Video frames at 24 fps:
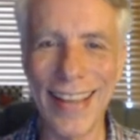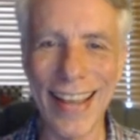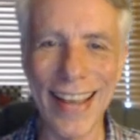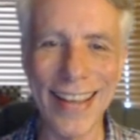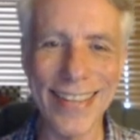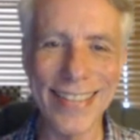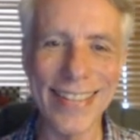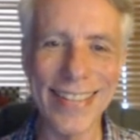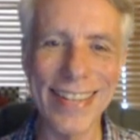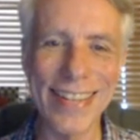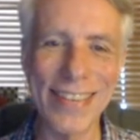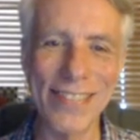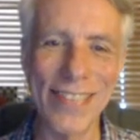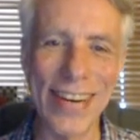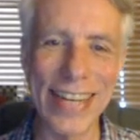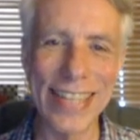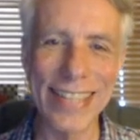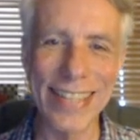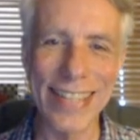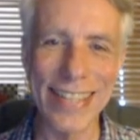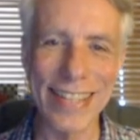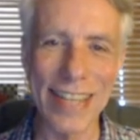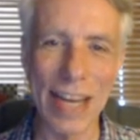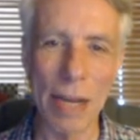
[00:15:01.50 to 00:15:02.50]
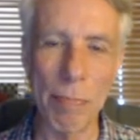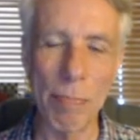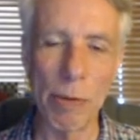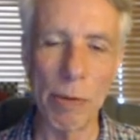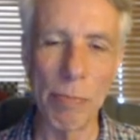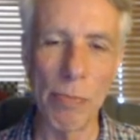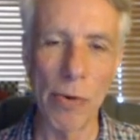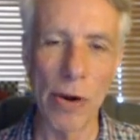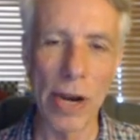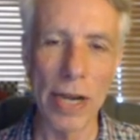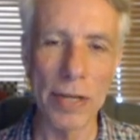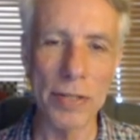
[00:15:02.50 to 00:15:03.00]
asking white to set up a
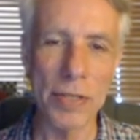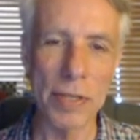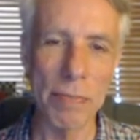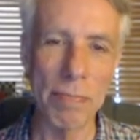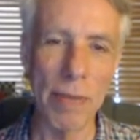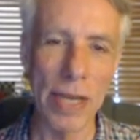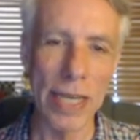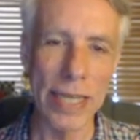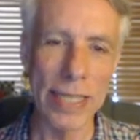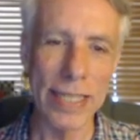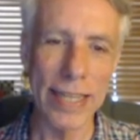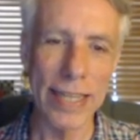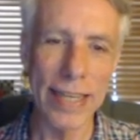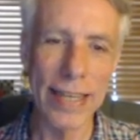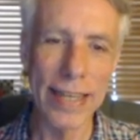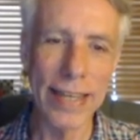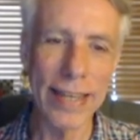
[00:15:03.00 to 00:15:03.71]
Maroczy bind.